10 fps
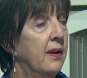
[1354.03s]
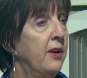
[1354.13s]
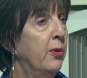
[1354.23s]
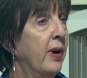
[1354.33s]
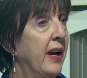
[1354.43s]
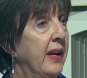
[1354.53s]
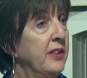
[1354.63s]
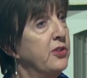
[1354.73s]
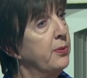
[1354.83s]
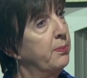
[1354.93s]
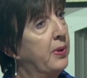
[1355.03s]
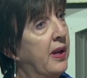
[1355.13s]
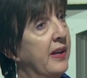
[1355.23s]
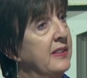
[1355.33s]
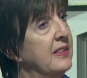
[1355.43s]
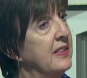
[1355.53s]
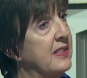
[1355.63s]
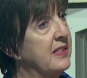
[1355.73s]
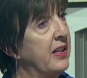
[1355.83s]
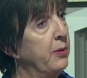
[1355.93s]
your age, blind and
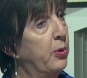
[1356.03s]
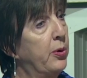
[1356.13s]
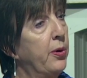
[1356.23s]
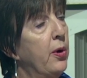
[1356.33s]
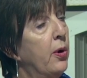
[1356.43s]
disabled,